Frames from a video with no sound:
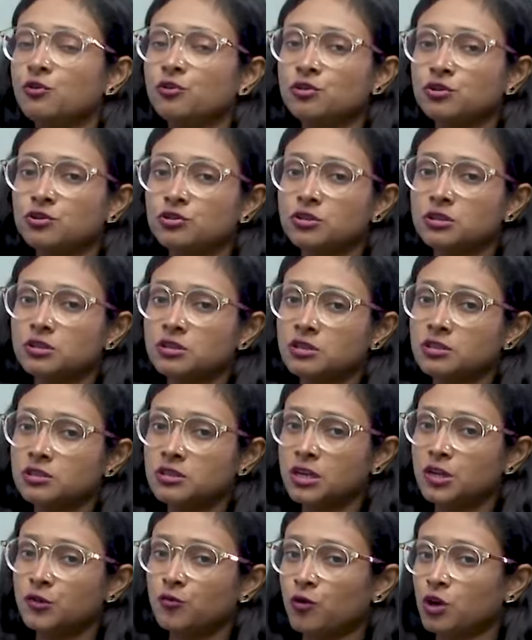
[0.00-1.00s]
going to discuss
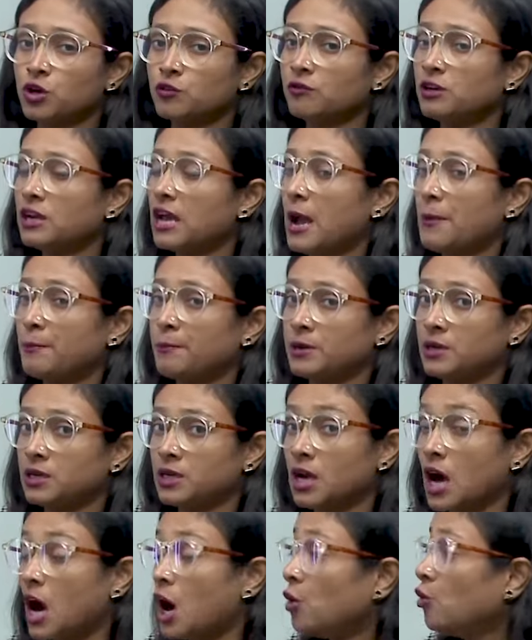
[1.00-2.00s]
that what will happen
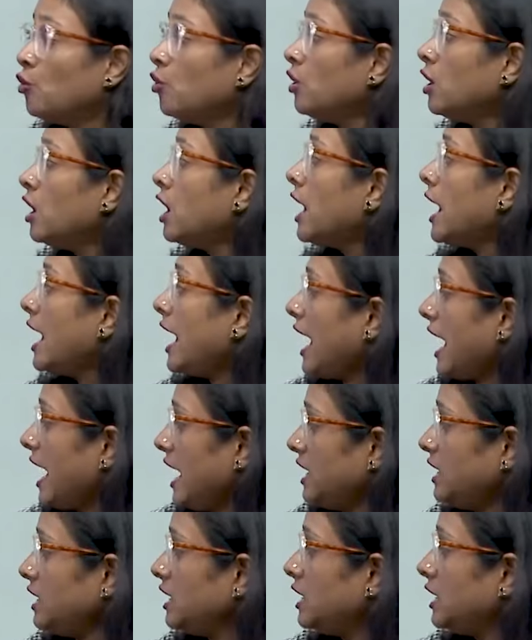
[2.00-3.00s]
now
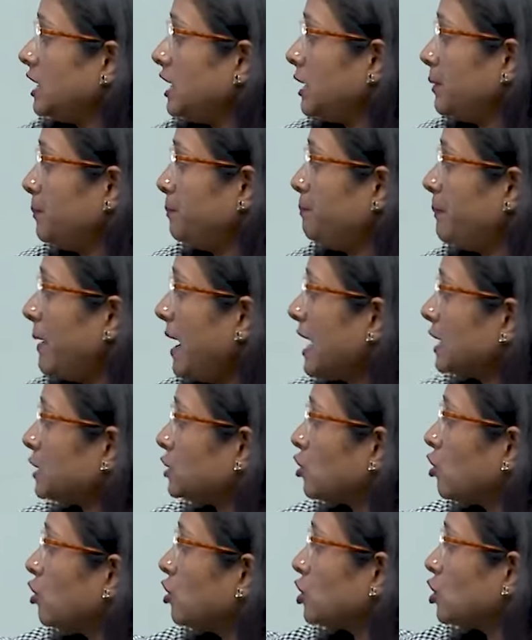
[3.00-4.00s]
and
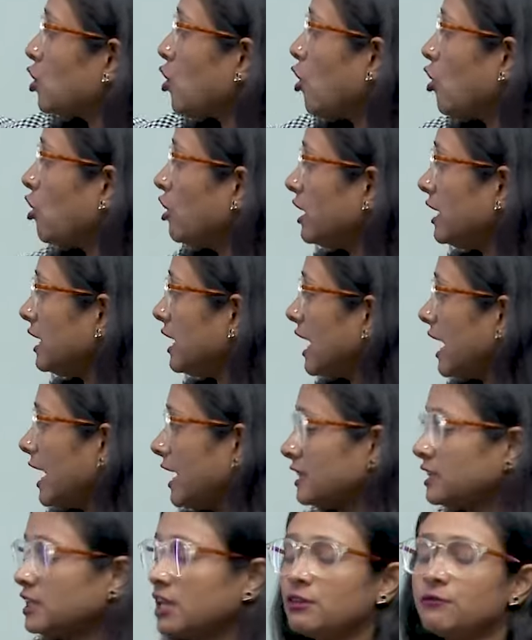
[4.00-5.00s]
impact on oil.
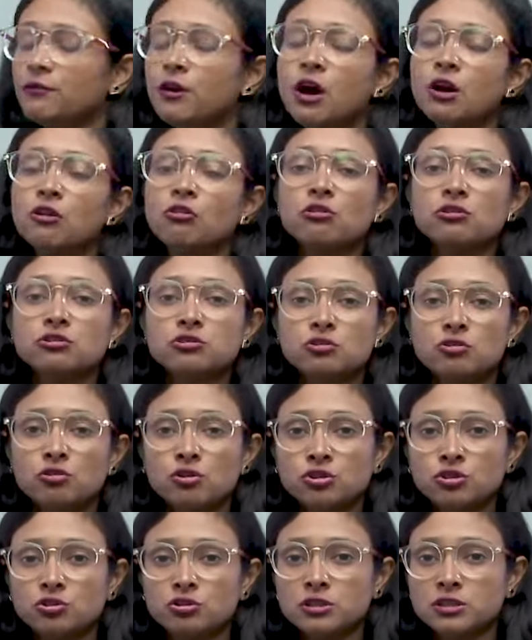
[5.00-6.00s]
And then we are also
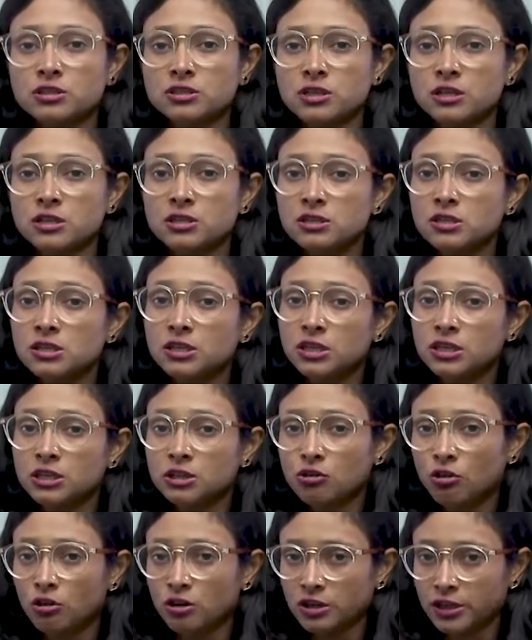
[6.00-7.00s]
going to discuss in
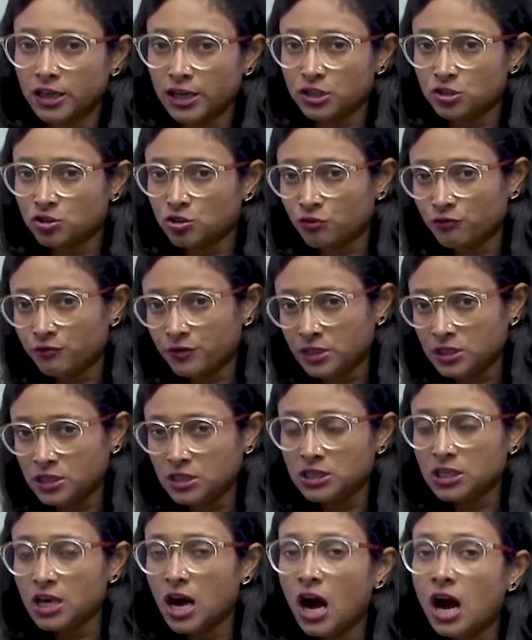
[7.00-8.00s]
context of
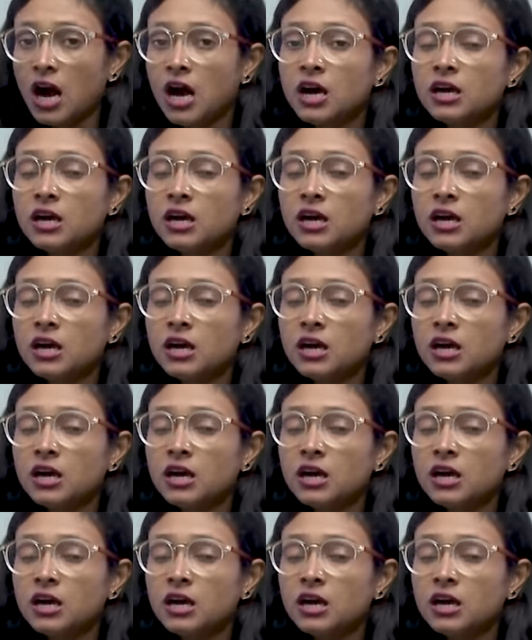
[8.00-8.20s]
India.